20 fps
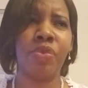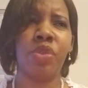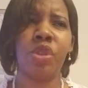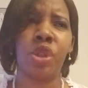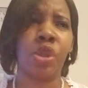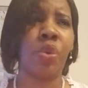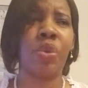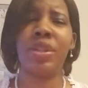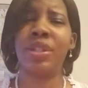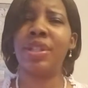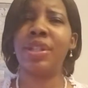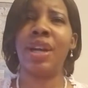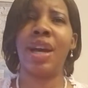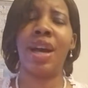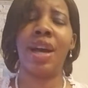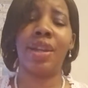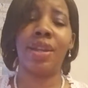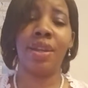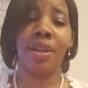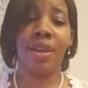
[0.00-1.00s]
Glory to
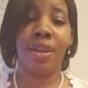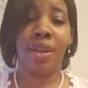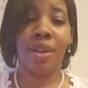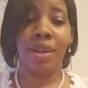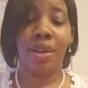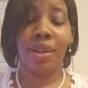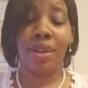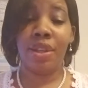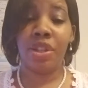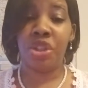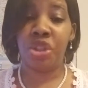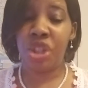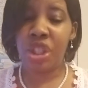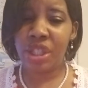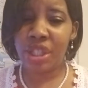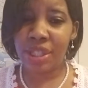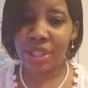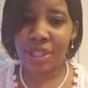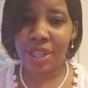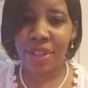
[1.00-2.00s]
God.
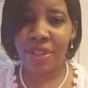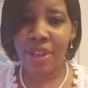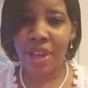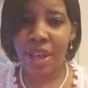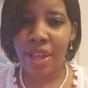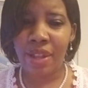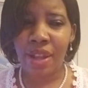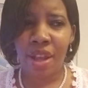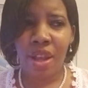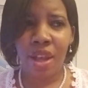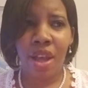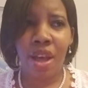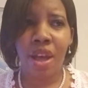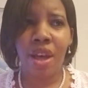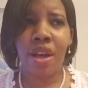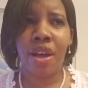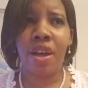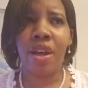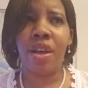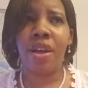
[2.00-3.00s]
Jesus said that
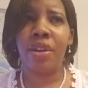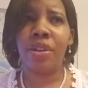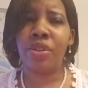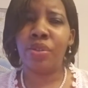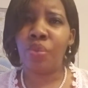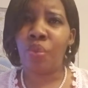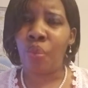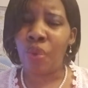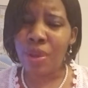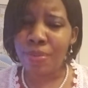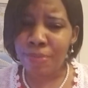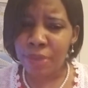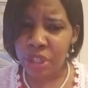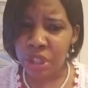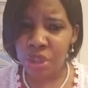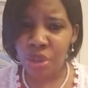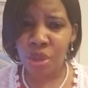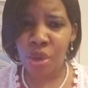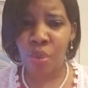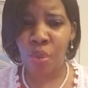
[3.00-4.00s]
uh, we must
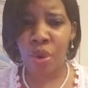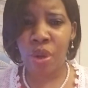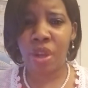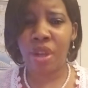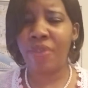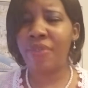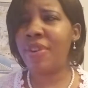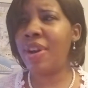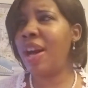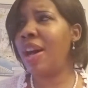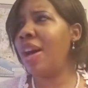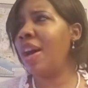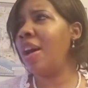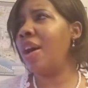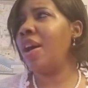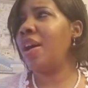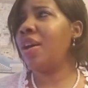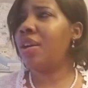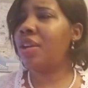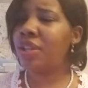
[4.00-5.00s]
do the work of God,
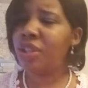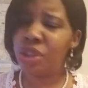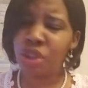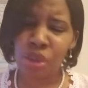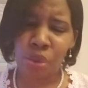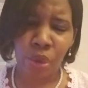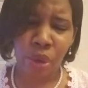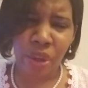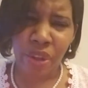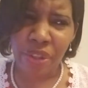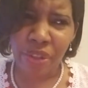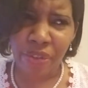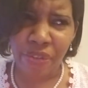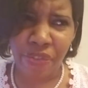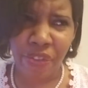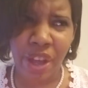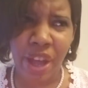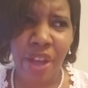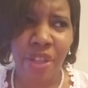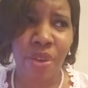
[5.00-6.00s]
do the work of the
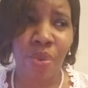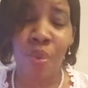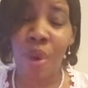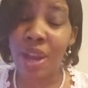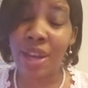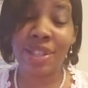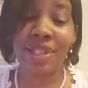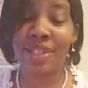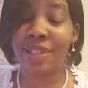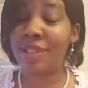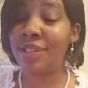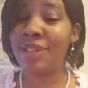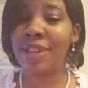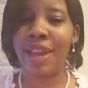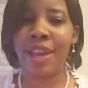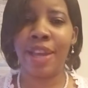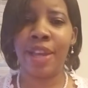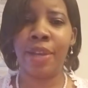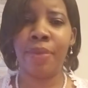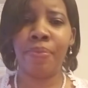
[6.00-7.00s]
Father while it's still
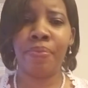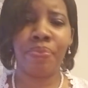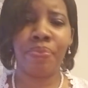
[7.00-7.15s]
day.